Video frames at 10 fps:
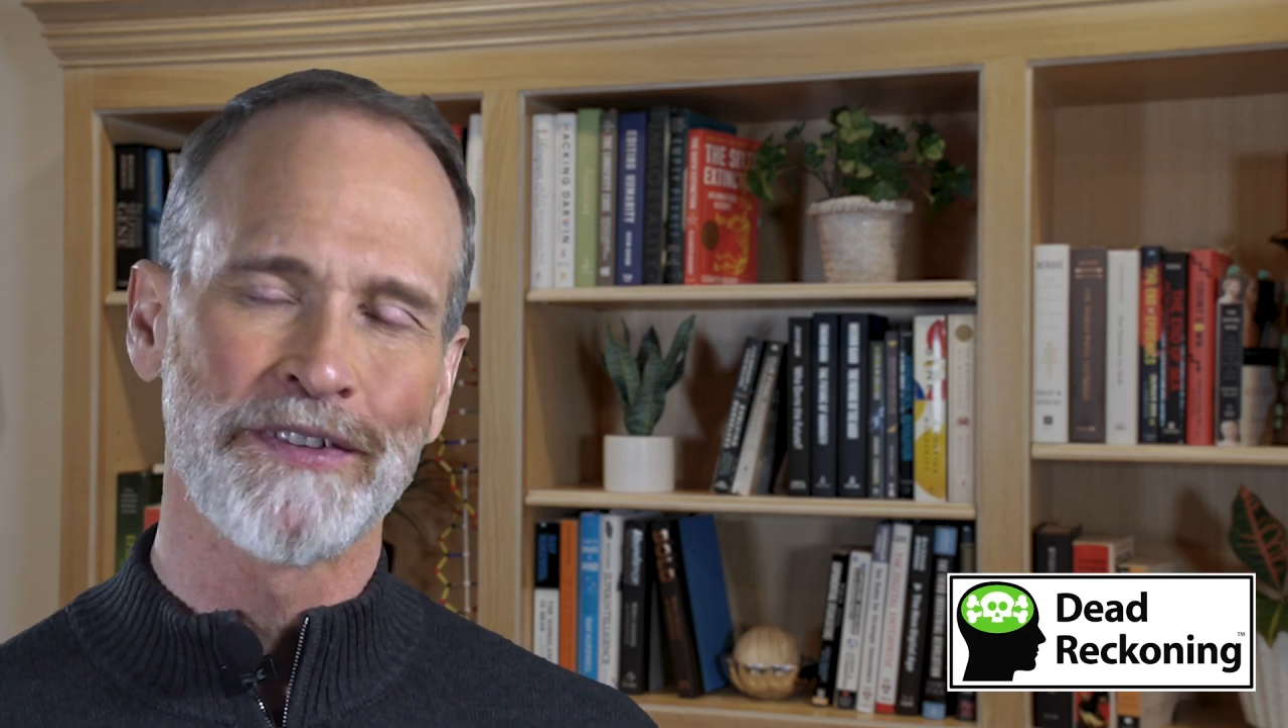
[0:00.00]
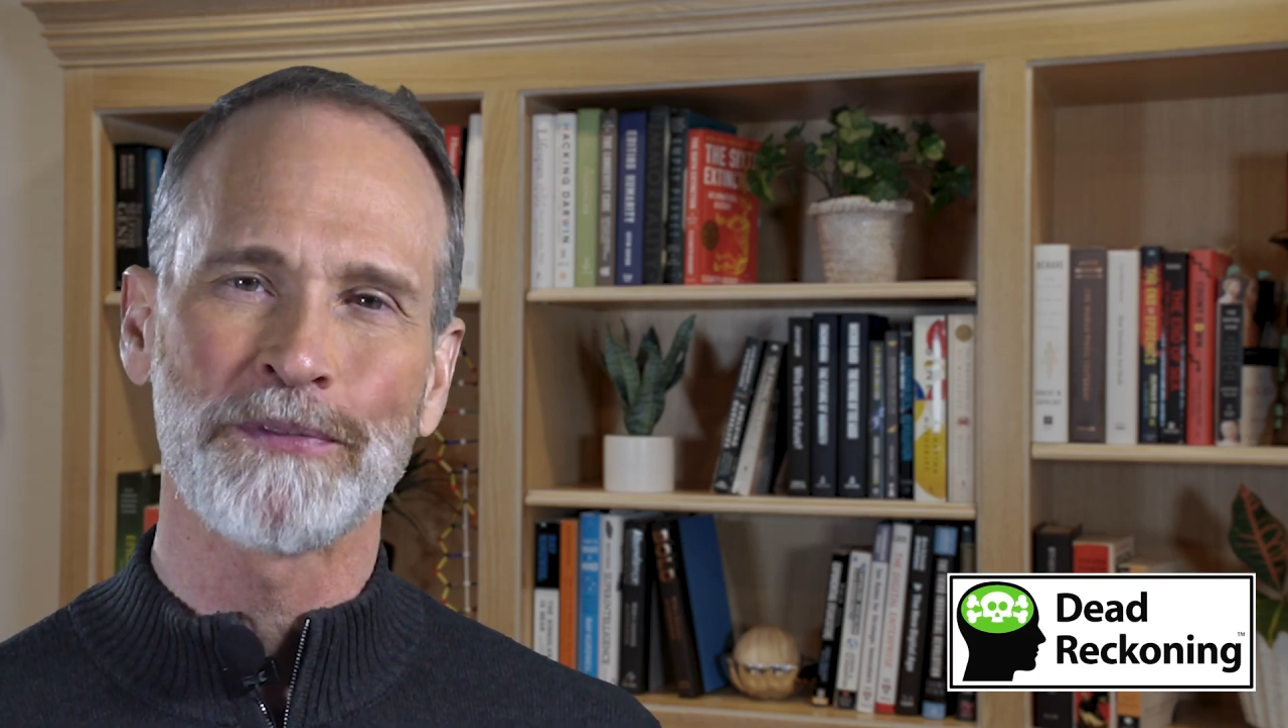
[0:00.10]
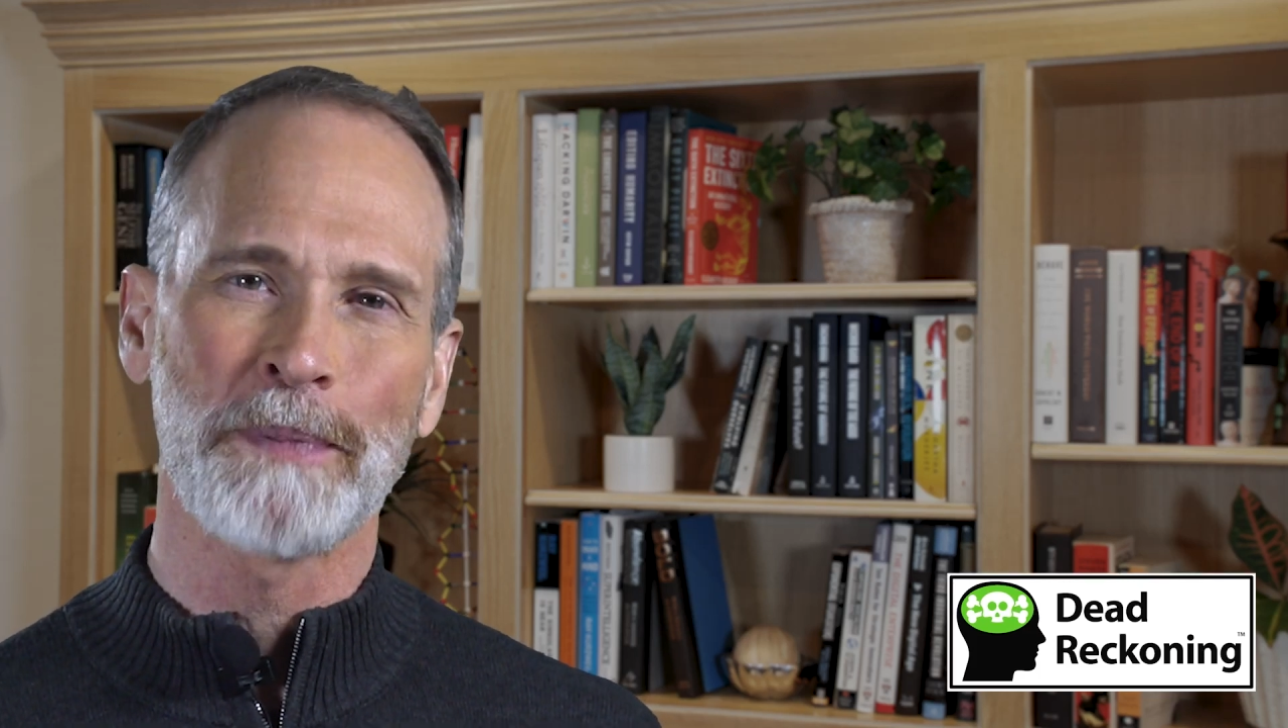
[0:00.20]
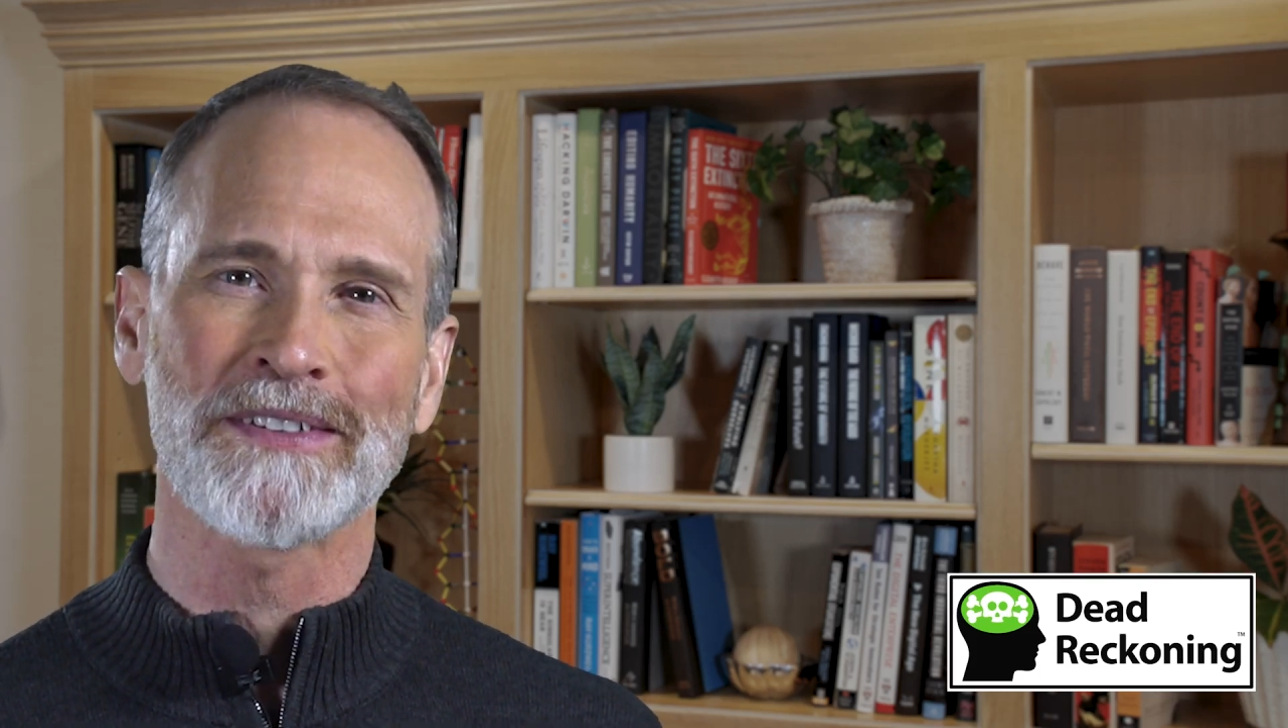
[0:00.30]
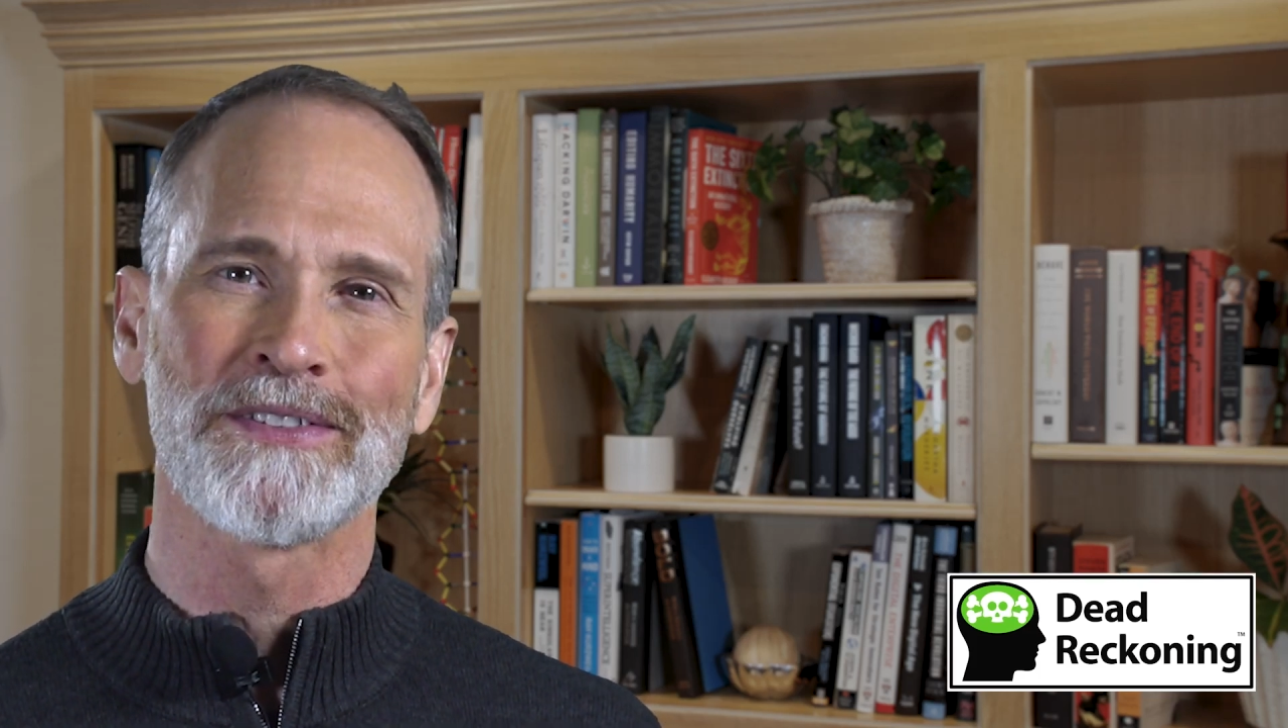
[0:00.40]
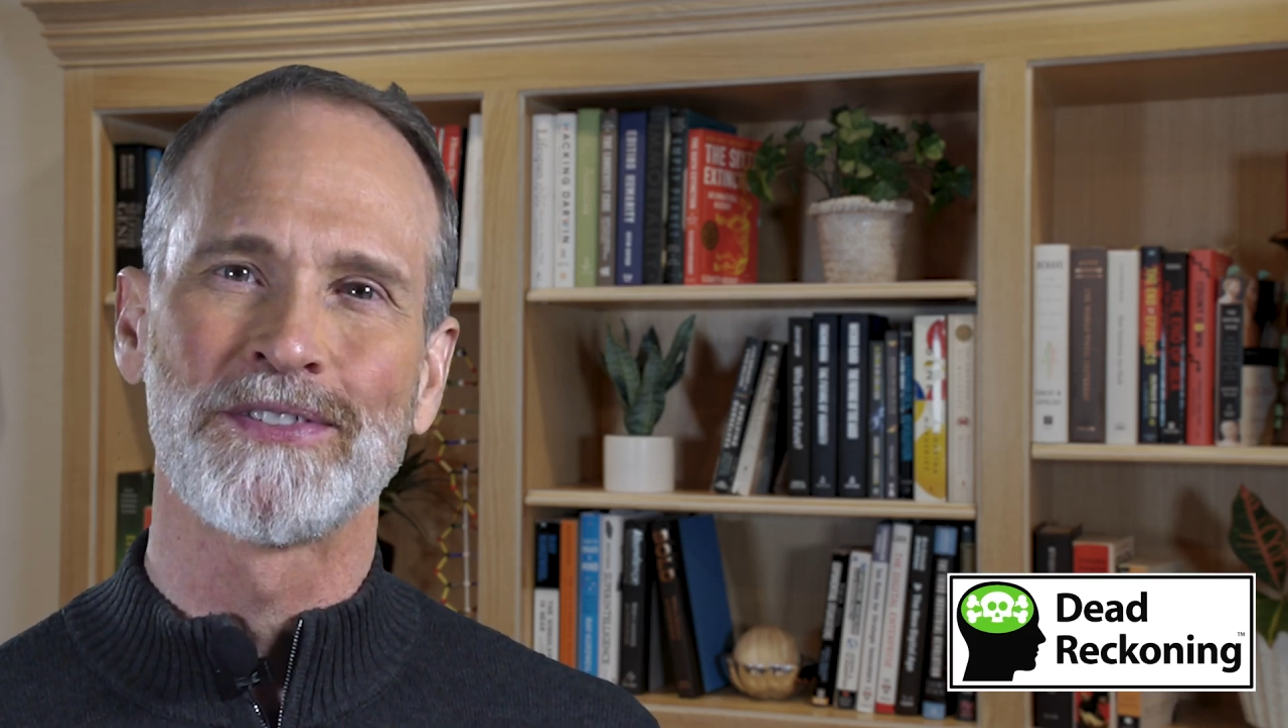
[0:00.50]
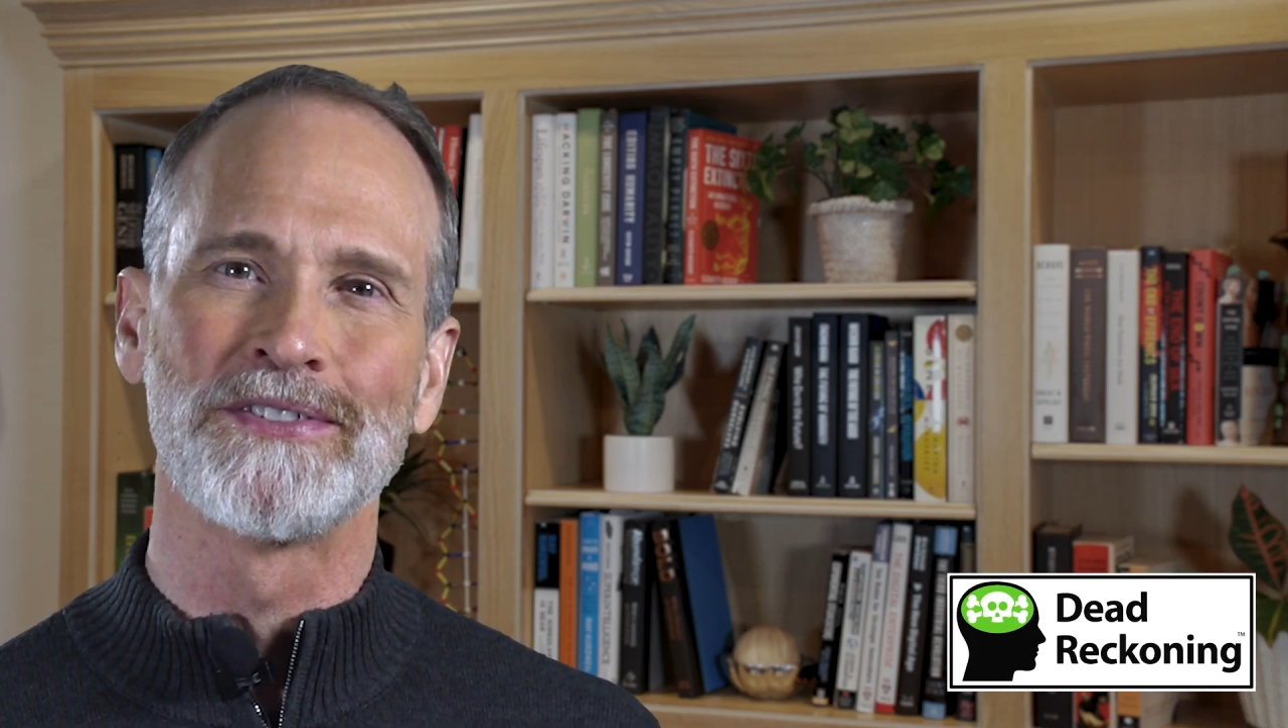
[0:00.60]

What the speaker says: Expectancy